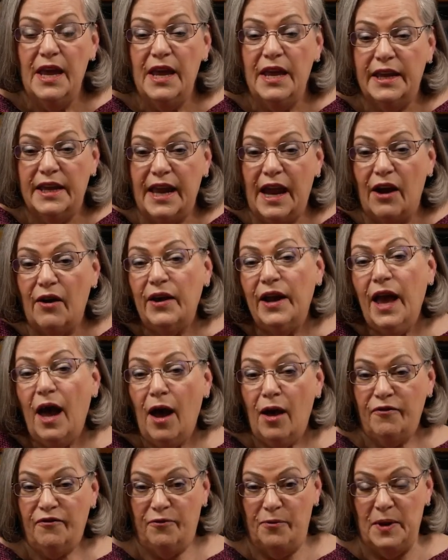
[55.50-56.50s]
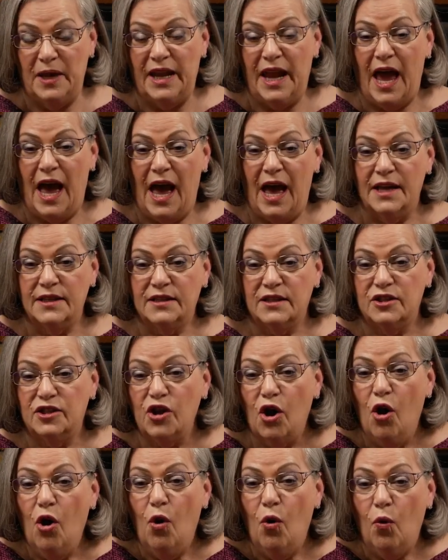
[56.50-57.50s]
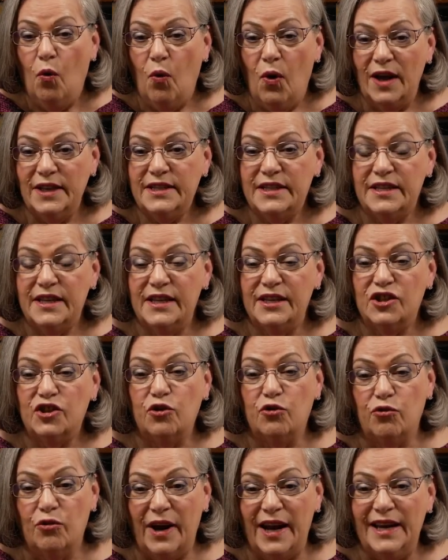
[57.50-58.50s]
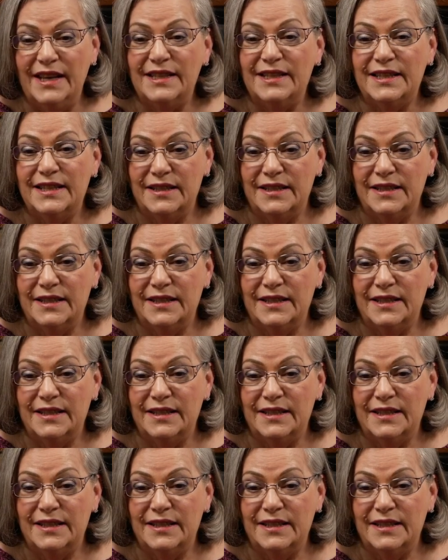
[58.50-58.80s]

Gary Huffman asks, What's this great